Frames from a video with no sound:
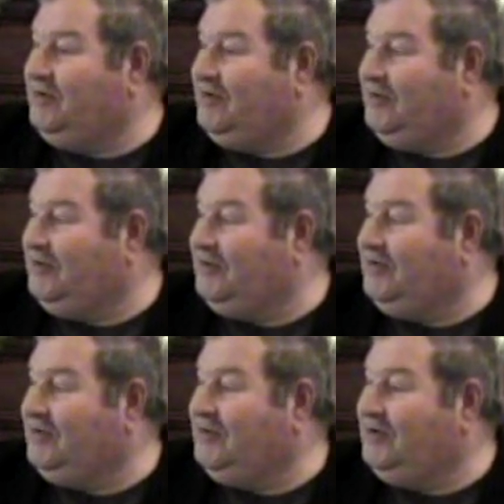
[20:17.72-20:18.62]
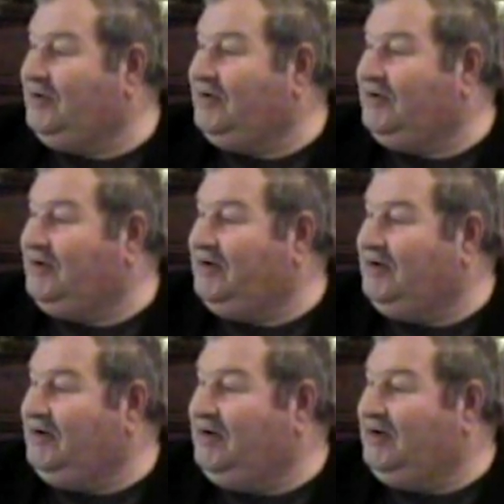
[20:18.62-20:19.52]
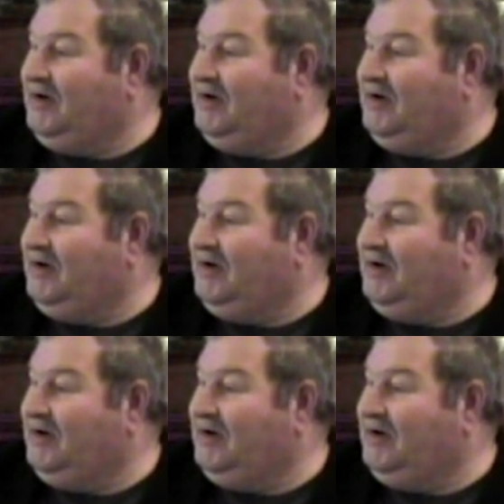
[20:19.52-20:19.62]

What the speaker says: [no speech]